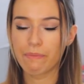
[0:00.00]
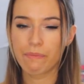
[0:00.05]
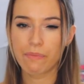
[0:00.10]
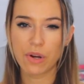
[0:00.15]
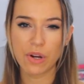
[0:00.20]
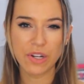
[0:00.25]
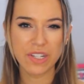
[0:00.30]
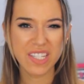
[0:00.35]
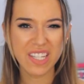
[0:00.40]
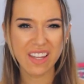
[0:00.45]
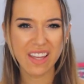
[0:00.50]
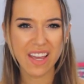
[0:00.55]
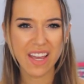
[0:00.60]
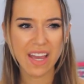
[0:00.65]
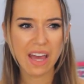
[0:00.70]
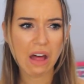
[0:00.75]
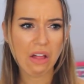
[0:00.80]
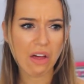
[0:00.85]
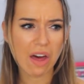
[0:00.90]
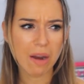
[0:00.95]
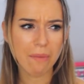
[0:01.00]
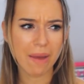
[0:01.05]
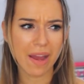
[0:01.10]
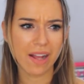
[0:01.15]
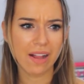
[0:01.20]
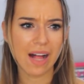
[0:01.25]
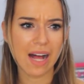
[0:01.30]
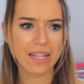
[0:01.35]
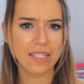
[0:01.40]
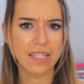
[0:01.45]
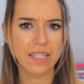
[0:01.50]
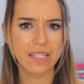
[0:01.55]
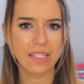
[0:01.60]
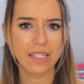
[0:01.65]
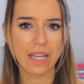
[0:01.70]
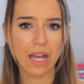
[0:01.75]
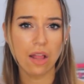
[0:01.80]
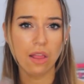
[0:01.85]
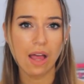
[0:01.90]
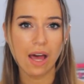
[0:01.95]
personally, a lot of my
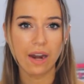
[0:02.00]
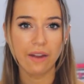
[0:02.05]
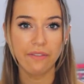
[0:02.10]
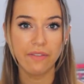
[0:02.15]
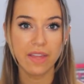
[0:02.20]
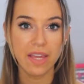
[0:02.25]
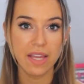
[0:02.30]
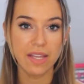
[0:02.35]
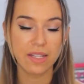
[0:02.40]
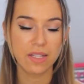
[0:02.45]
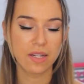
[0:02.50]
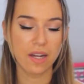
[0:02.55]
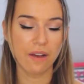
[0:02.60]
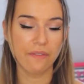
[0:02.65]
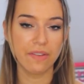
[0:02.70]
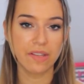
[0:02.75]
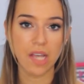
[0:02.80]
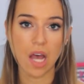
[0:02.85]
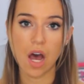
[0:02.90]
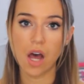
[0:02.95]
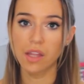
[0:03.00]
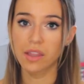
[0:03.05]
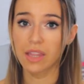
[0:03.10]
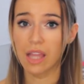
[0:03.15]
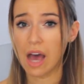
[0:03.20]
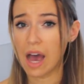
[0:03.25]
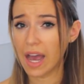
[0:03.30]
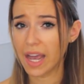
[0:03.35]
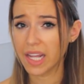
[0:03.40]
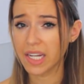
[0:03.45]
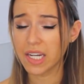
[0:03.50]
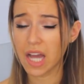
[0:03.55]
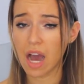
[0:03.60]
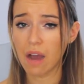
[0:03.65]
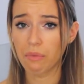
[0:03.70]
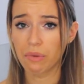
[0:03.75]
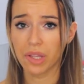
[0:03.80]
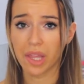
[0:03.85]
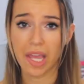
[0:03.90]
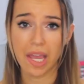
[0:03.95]
classes, a lot of the stuff is online,
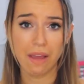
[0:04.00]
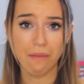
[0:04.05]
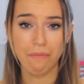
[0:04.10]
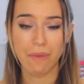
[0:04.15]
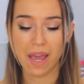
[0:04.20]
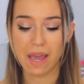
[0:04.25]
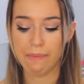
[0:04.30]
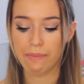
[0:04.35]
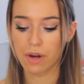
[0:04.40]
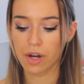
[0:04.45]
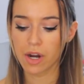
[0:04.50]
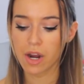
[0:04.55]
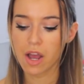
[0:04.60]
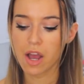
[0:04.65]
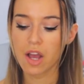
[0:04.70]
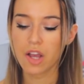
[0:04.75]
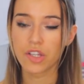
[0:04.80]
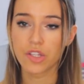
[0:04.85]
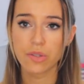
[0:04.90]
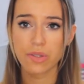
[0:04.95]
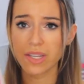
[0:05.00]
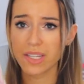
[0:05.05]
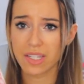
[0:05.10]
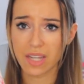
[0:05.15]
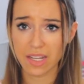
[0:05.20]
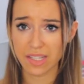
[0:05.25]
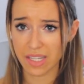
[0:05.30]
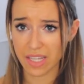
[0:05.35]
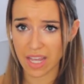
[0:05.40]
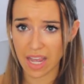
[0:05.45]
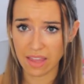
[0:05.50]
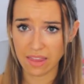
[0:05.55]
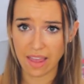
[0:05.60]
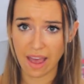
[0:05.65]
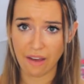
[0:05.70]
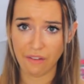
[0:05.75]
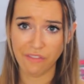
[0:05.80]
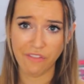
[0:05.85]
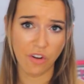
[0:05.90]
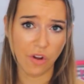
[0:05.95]
not really in paper, so this doesn't get
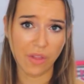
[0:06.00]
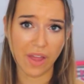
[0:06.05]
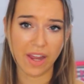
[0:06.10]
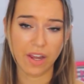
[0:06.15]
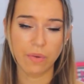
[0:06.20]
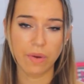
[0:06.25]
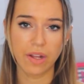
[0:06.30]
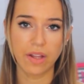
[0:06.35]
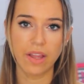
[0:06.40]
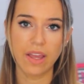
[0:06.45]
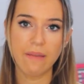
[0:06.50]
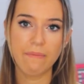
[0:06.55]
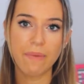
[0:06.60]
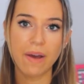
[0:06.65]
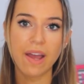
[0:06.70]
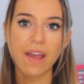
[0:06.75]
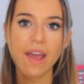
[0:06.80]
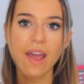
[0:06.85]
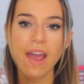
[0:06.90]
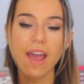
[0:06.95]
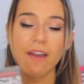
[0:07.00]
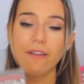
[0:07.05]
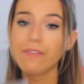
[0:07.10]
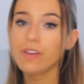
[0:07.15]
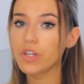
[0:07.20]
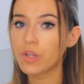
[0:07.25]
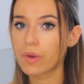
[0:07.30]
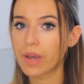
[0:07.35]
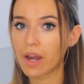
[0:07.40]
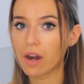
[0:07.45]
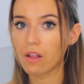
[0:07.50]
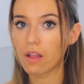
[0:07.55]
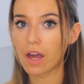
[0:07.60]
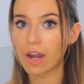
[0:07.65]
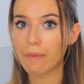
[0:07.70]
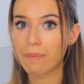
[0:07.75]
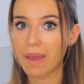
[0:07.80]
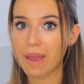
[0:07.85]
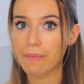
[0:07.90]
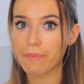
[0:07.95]
that full that quickly. But if you do get a
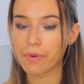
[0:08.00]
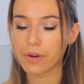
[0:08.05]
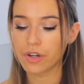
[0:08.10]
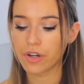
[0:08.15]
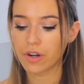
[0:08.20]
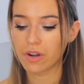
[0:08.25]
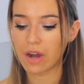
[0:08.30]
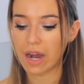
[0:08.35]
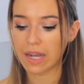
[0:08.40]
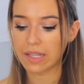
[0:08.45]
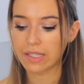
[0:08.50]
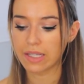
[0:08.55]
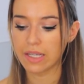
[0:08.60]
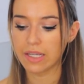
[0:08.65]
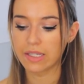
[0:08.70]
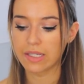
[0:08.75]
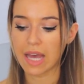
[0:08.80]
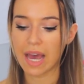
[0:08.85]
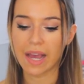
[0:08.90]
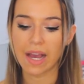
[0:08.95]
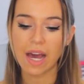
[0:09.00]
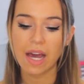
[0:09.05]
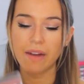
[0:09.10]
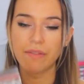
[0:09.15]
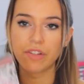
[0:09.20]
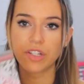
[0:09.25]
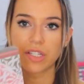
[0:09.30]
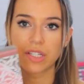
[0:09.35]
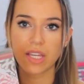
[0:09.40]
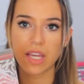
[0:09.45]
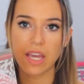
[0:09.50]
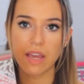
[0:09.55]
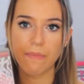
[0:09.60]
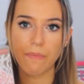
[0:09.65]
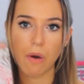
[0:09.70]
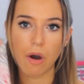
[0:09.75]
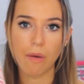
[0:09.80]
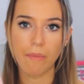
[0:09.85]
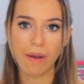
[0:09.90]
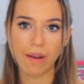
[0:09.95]
lot of paper in your classes, I kind of just
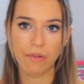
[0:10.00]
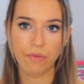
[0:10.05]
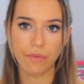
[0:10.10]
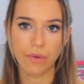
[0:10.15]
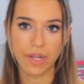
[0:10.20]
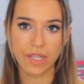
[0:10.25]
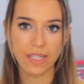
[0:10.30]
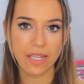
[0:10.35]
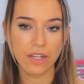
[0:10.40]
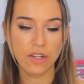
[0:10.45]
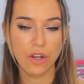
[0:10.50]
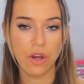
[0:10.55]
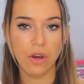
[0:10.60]
keep all my recent